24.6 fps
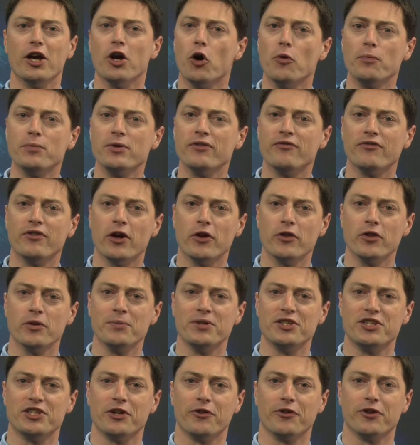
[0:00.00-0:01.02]
hope you found the
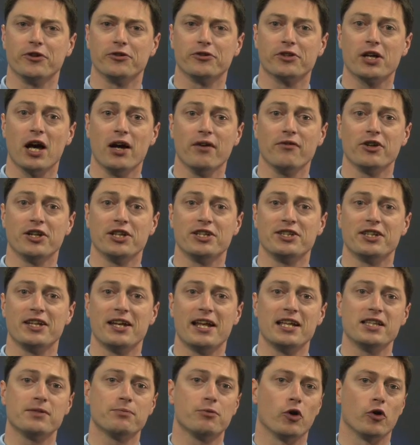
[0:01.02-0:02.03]
material covered in
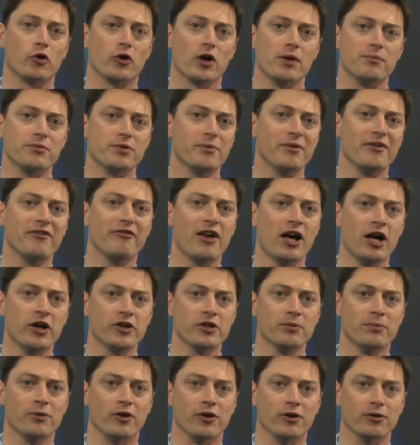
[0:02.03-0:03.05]
today's program to be
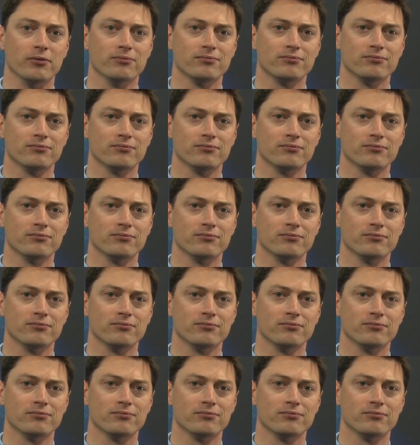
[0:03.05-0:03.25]
valuable.